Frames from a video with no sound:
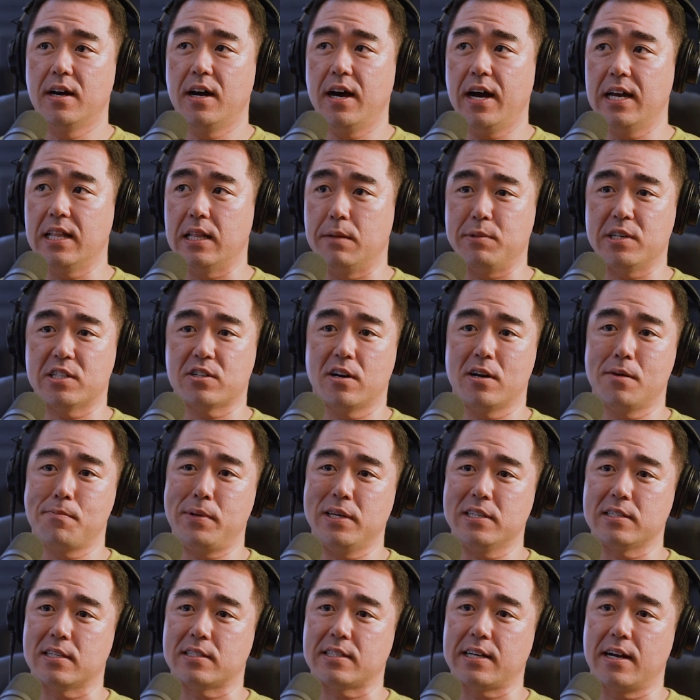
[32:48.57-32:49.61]
Hey, let me start a
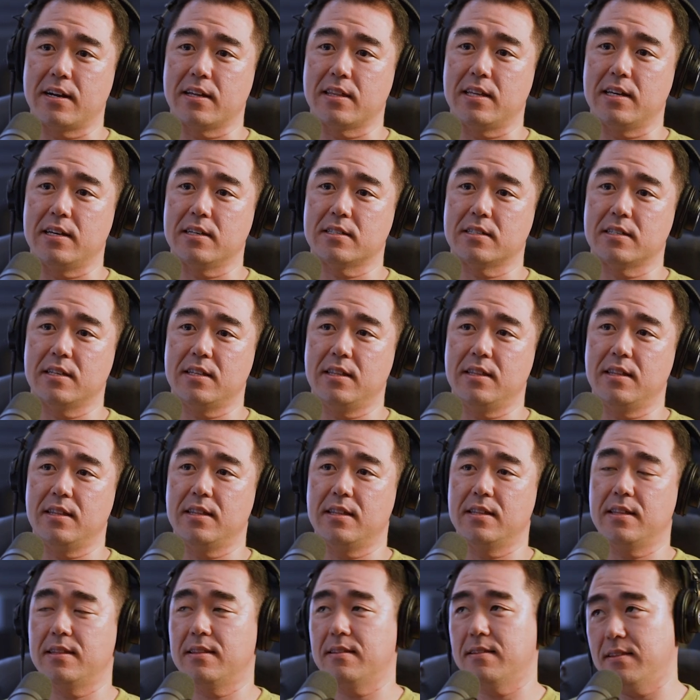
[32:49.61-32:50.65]
business out of this,
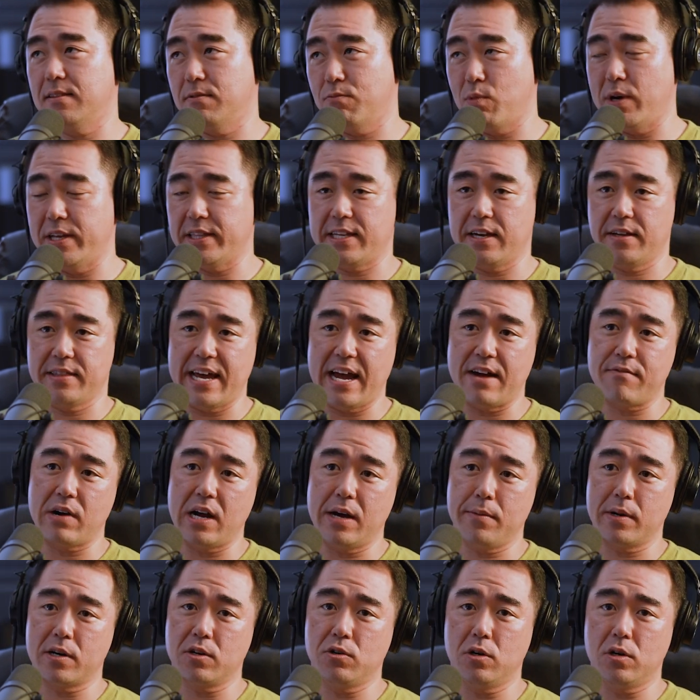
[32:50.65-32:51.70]
and went down that
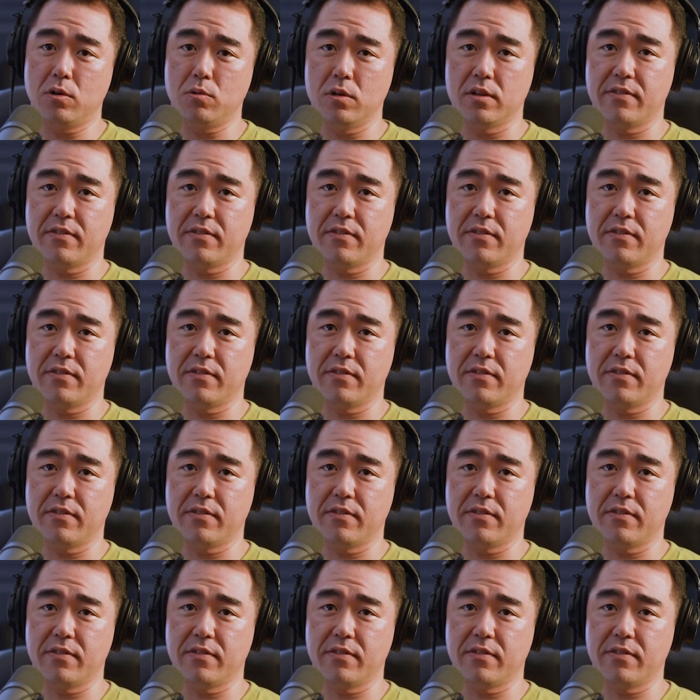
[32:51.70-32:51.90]
rabbit hole.